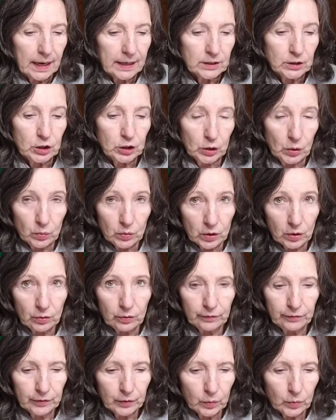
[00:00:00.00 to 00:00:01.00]
I don't
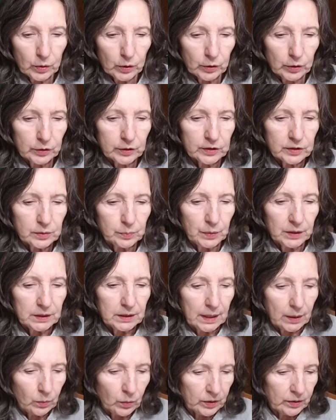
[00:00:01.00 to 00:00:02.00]
know if it works,
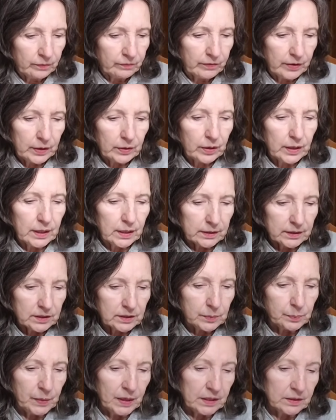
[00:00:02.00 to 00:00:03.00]
but they weren't very
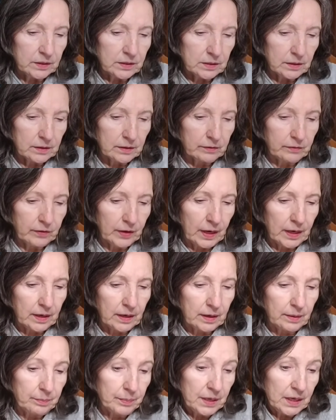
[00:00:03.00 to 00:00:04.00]
expensive,
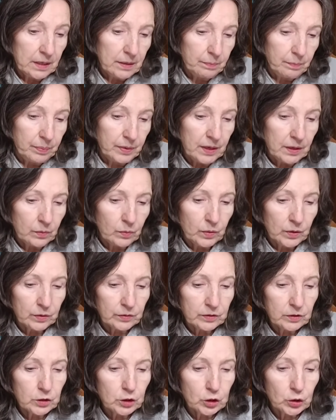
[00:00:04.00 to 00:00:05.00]
and it might be
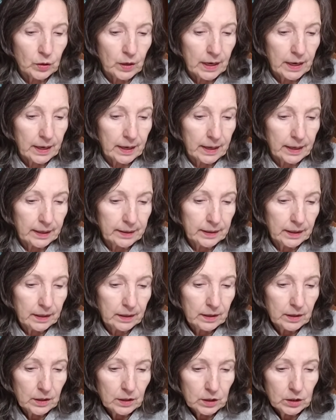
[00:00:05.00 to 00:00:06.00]
worth a try
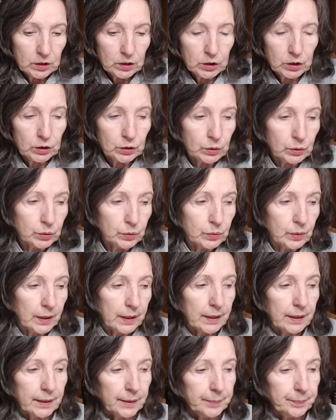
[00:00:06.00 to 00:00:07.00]
to,
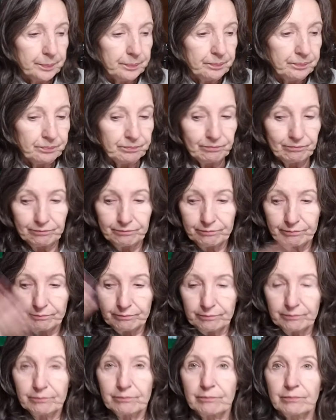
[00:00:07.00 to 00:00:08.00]
um,
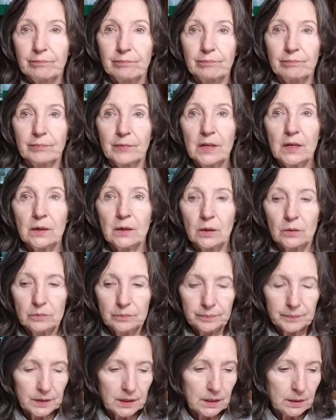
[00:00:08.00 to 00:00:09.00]
you
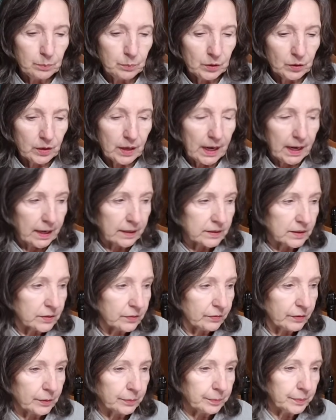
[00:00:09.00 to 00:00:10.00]
know, keep your
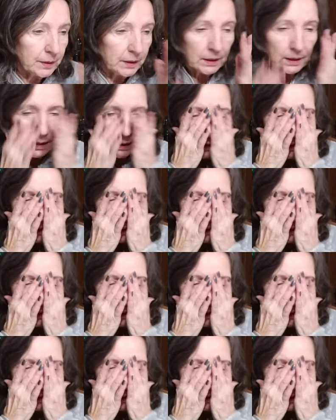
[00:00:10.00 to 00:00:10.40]
cats from